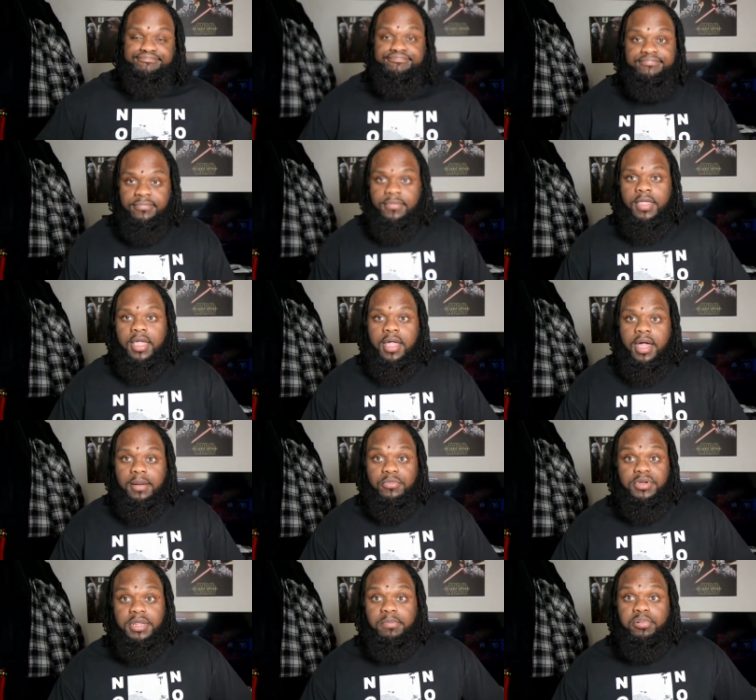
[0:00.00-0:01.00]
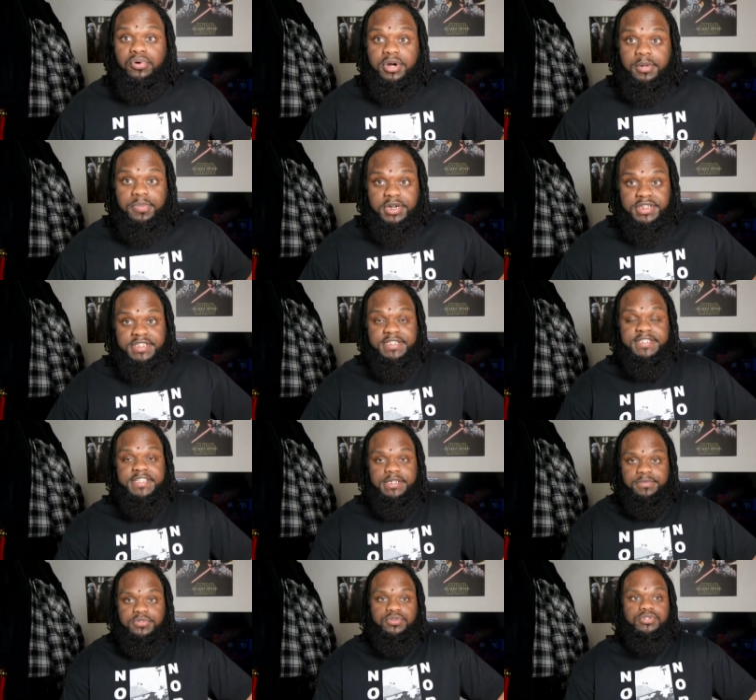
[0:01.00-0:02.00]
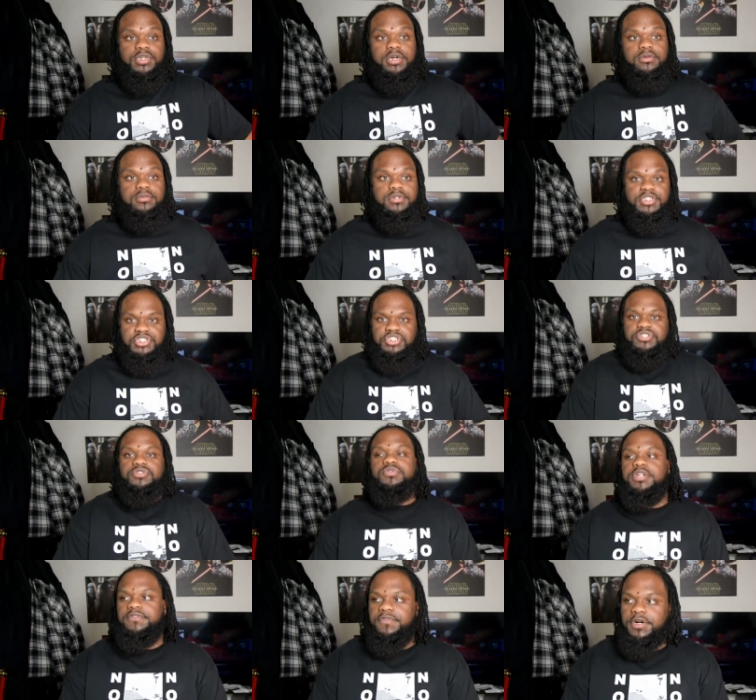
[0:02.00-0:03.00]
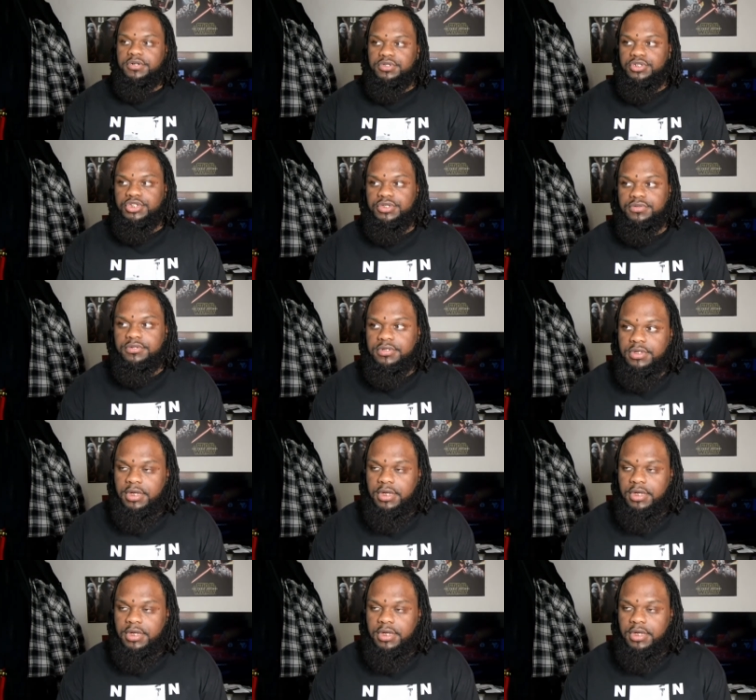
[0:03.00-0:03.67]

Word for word: I'm a really boring person and simple, so just a quick photo shoot.